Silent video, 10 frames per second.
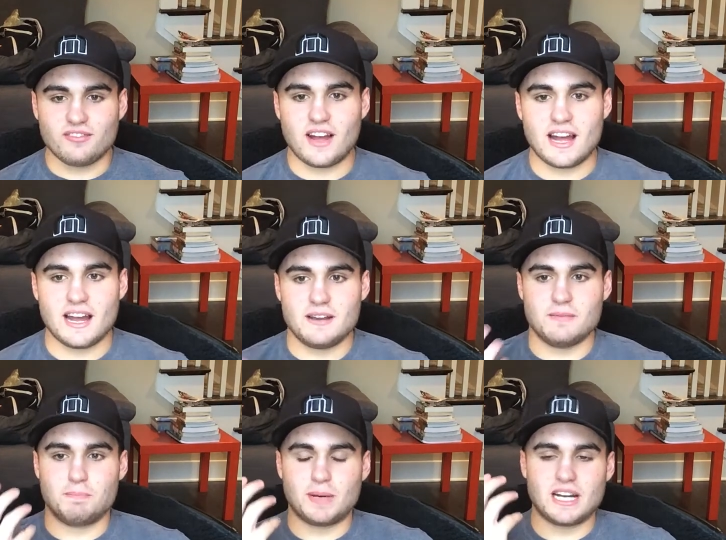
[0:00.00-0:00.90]

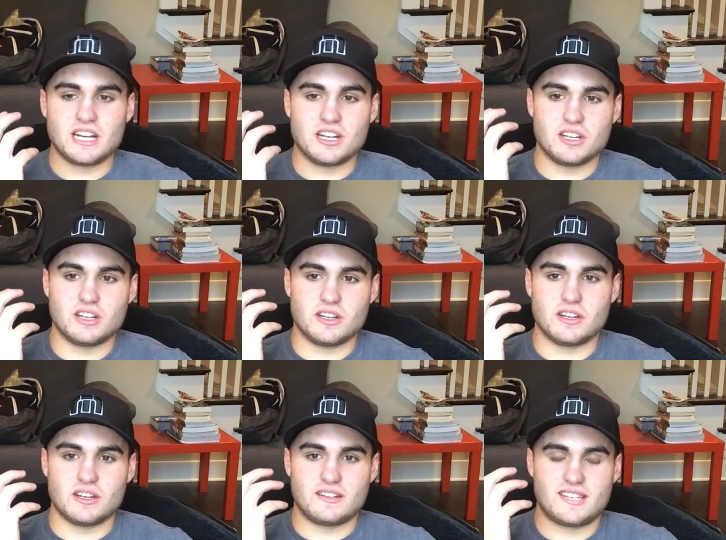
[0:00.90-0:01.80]
fine, but
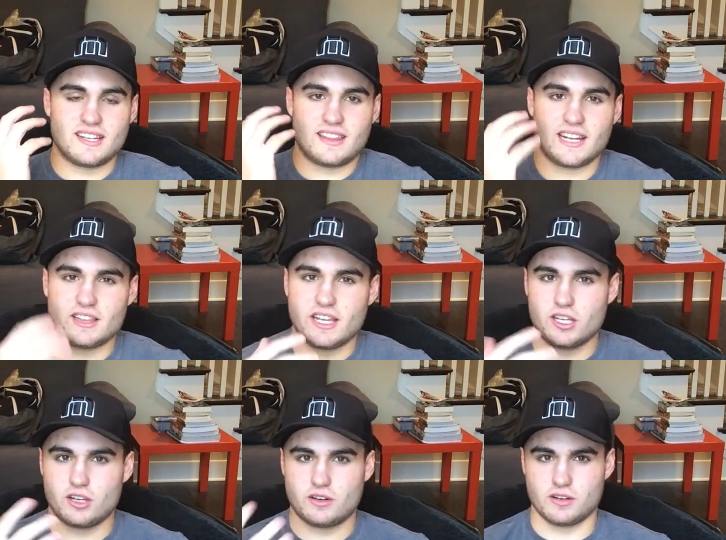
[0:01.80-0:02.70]
to think that
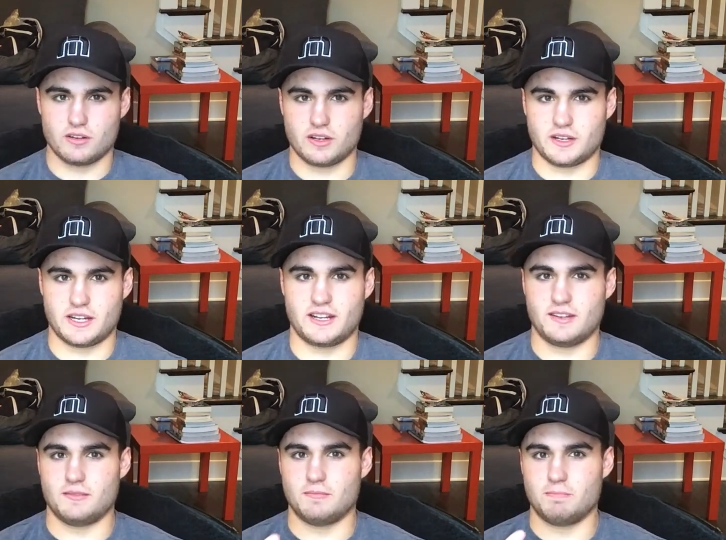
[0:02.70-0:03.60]
you're going to
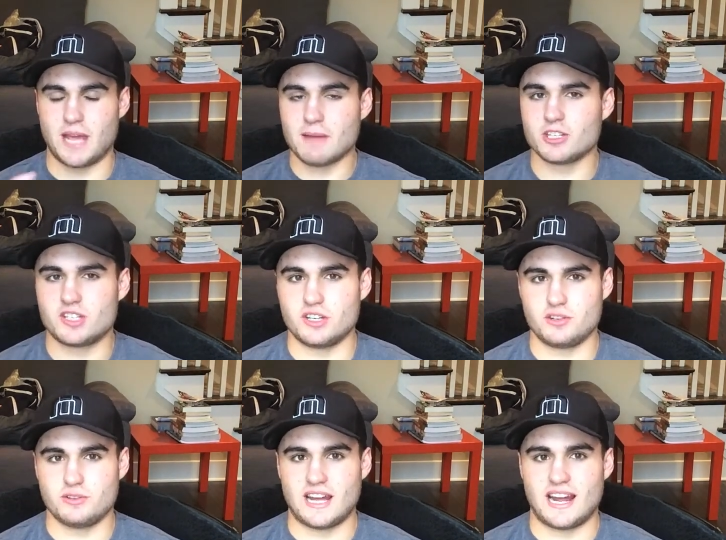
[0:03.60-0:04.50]
be able to
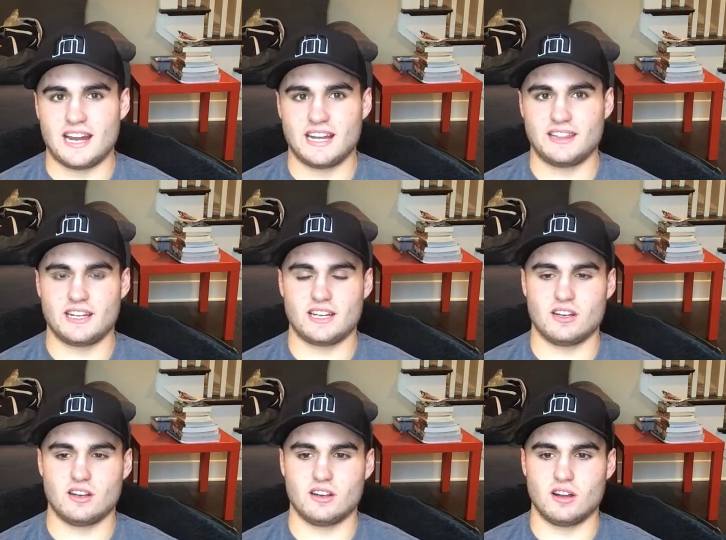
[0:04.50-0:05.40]
do that and
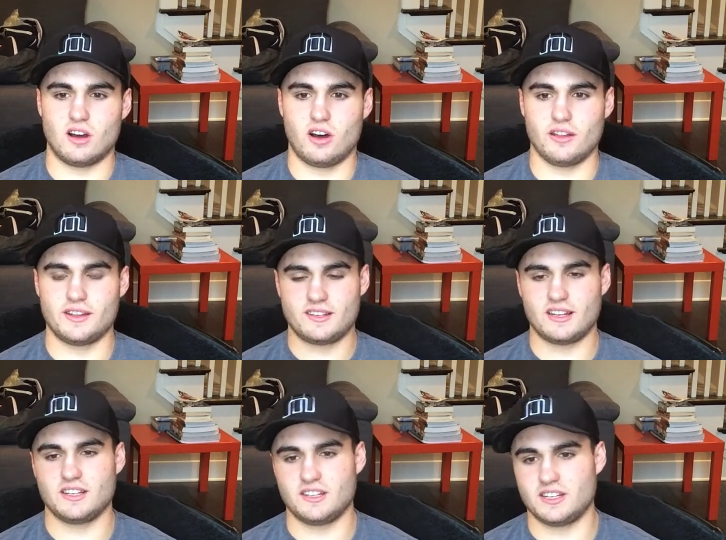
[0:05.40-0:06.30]
then all of a
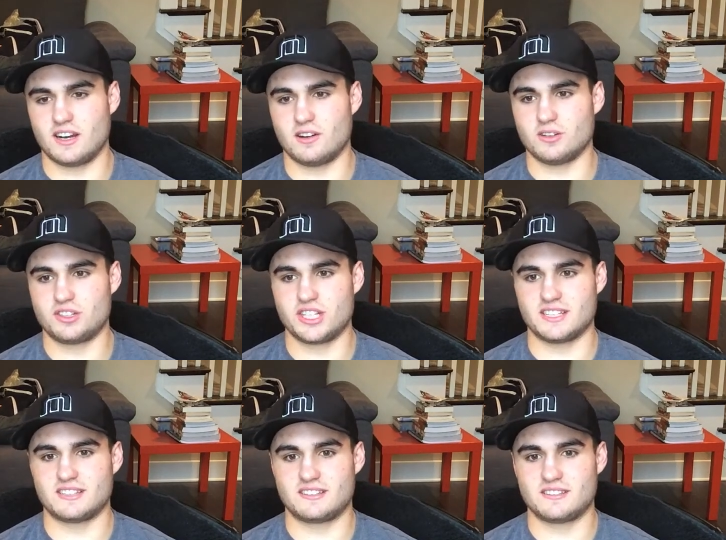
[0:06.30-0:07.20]
sudden, you know,
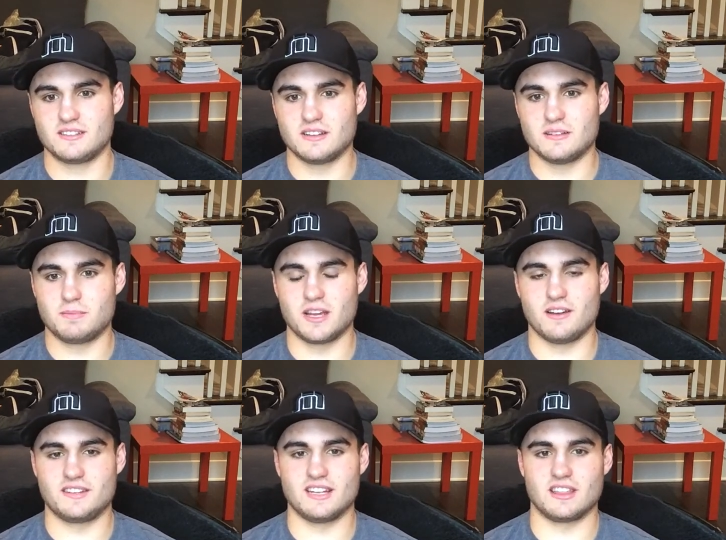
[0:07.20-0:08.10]
just be
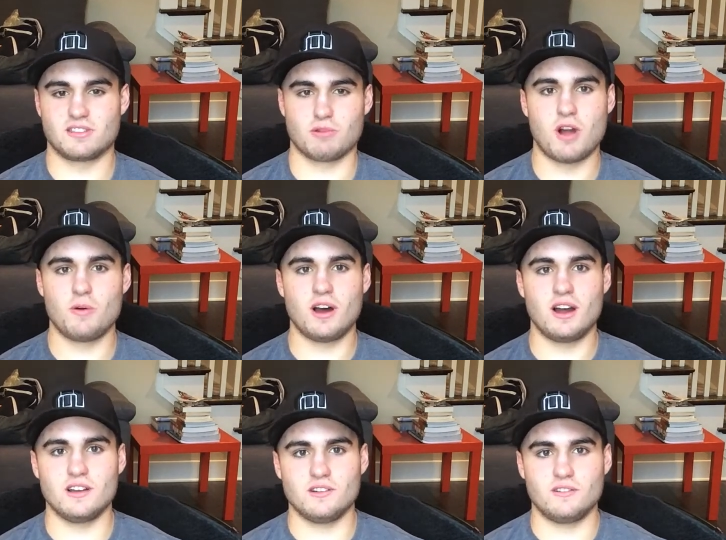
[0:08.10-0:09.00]
able to throw
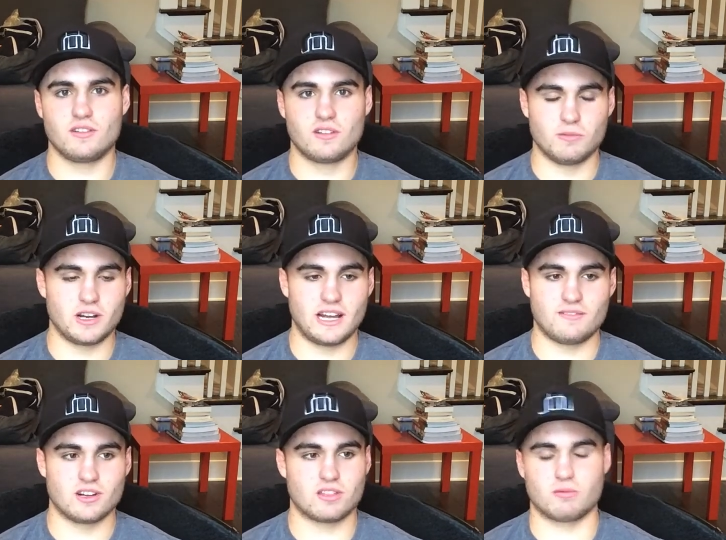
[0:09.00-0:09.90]
on
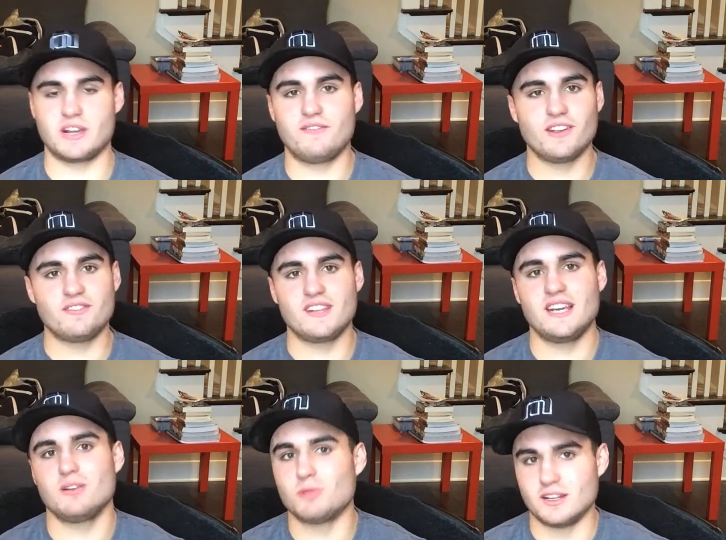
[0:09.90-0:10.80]
whatever,
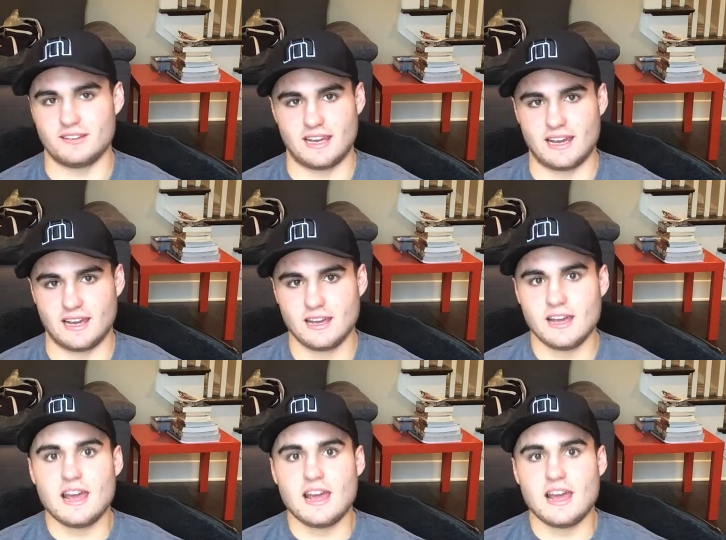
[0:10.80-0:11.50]
315 one day,